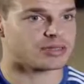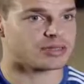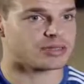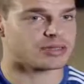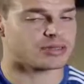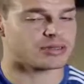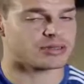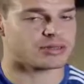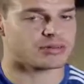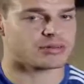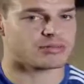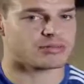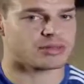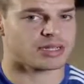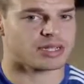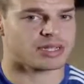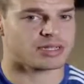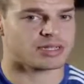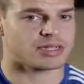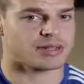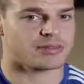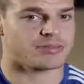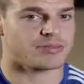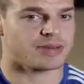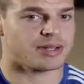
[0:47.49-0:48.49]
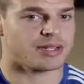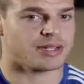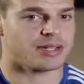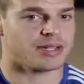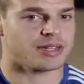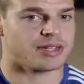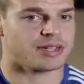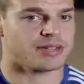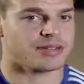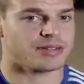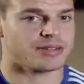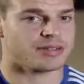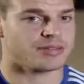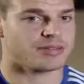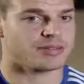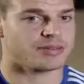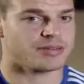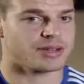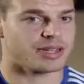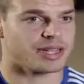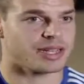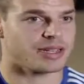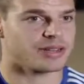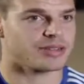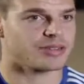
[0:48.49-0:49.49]
And as a player,
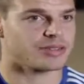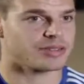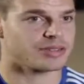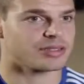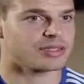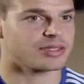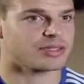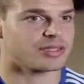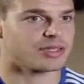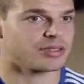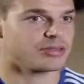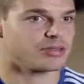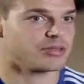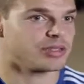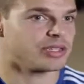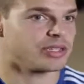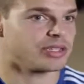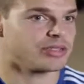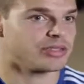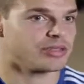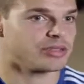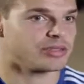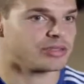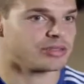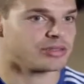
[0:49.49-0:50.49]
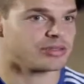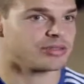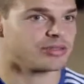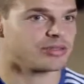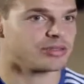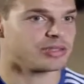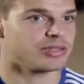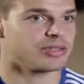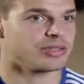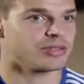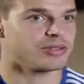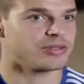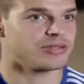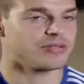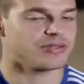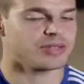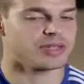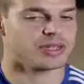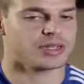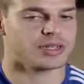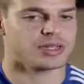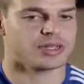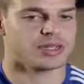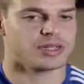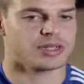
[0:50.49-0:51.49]
when I got this situation, obviously you
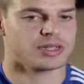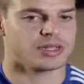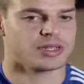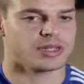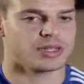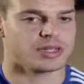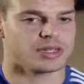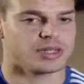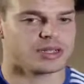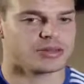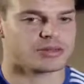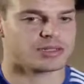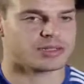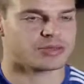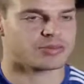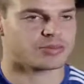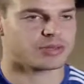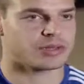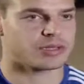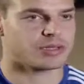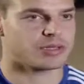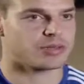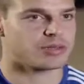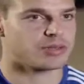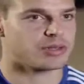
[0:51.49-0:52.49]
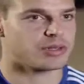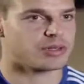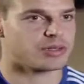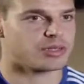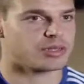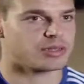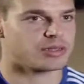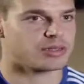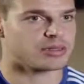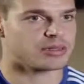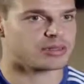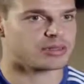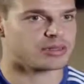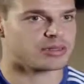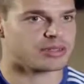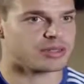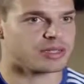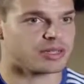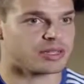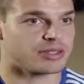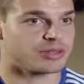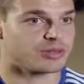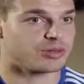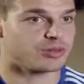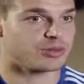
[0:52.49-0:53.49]
feel responsible
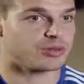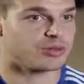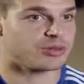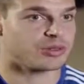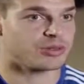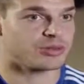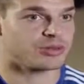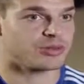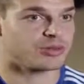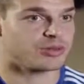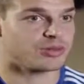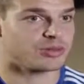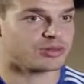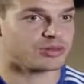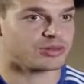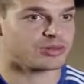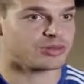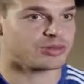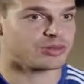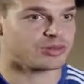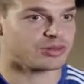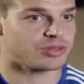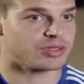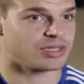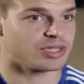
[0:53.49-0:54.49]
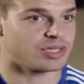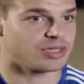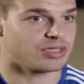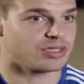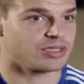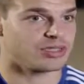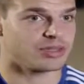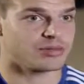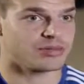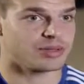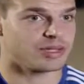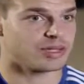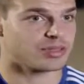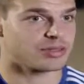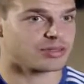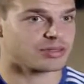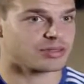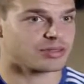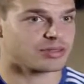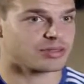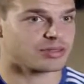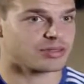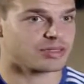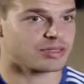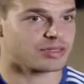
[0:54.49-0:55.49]
and you want to change it,
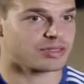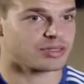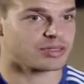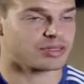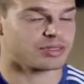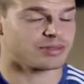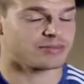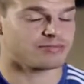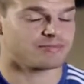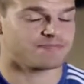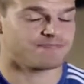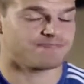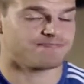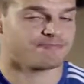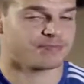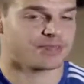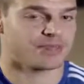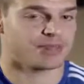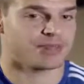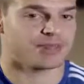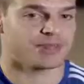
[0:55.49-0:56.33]
because you